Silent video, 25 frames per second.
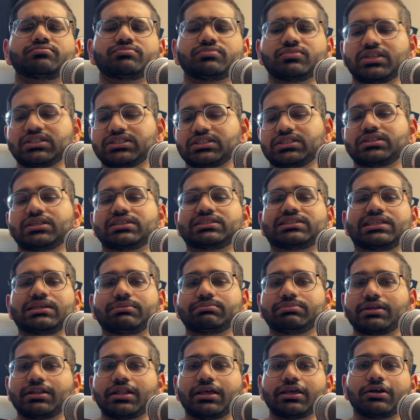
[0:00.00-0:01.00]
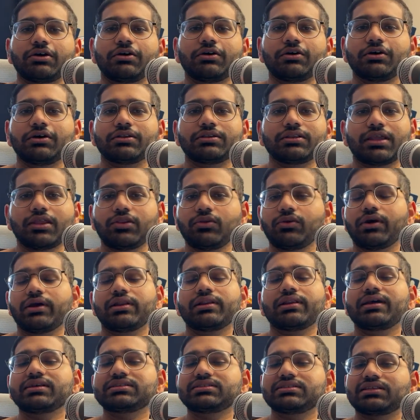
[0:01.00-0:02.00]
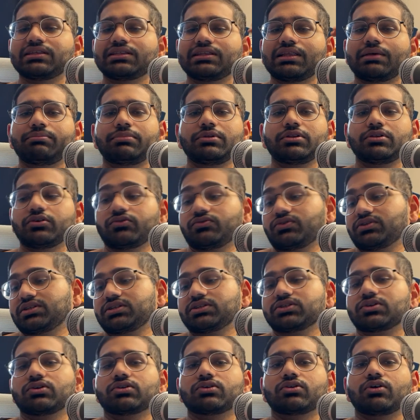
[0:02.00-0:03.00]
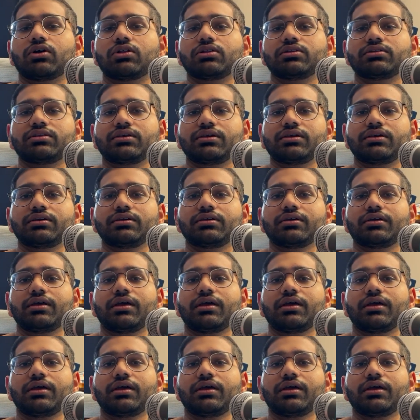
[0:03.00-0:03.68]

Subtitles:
this is the sleep that I got. Can you analyze it and let me know if this is good quality?